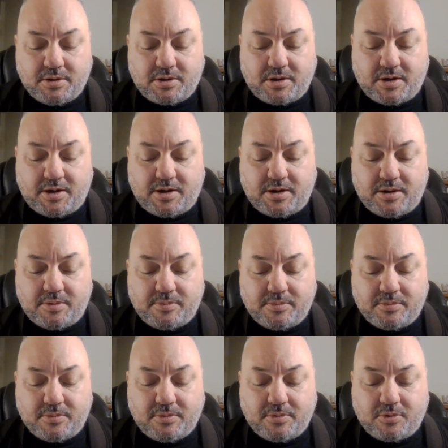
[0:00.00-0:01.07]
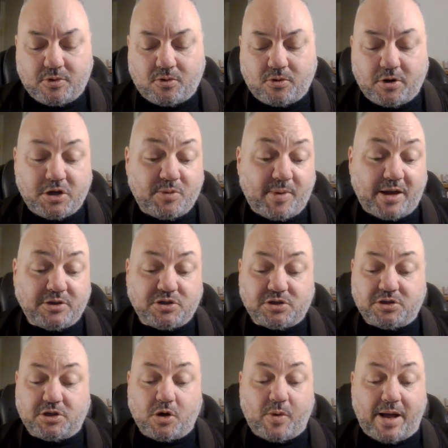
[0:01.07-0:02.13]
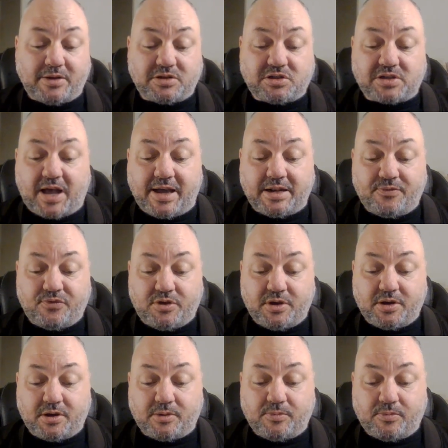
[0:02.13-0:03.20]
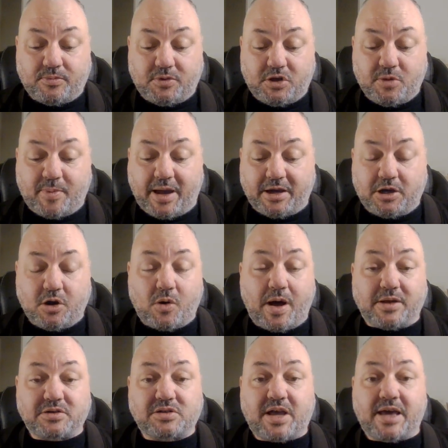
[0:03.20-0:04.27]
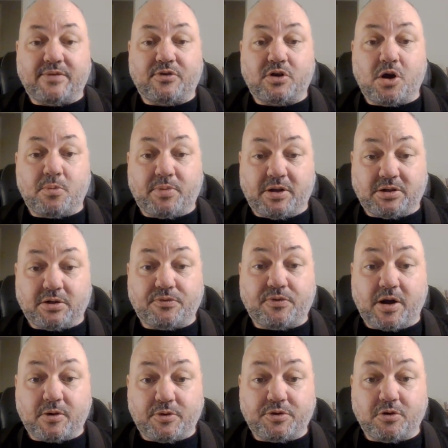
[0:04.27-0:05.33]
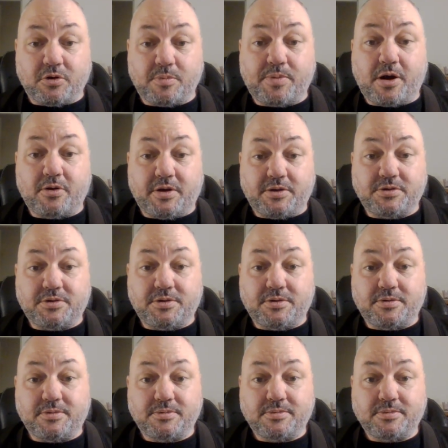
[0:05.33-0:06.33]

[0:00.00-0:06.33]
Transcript: Or you might just go outside of an opening to fuck with your opponent too.